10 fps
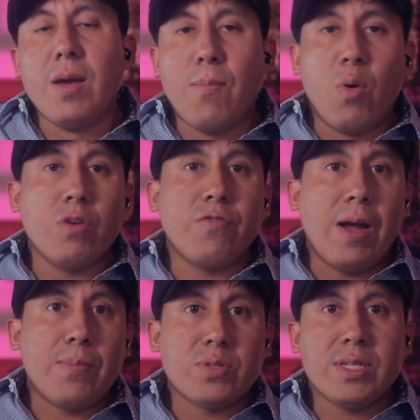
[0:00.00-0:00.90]

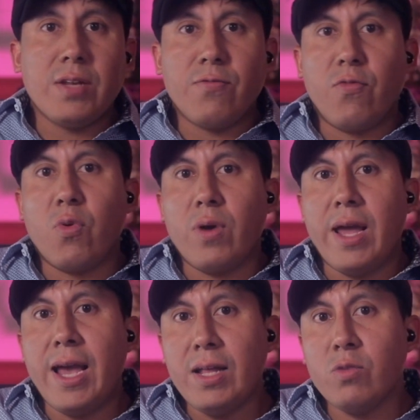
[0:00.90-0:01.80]
0.5% for
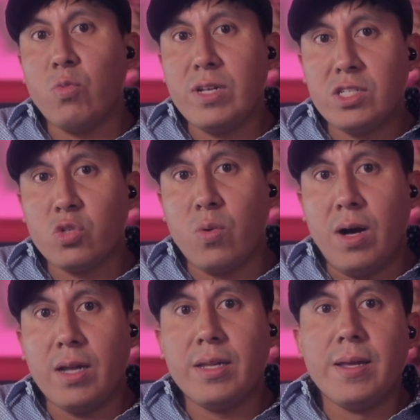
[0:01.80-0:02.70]
head raid
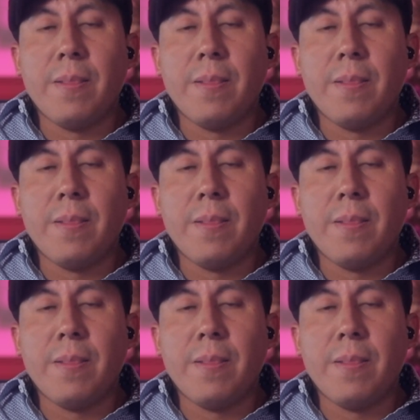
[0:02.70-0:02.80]
squad,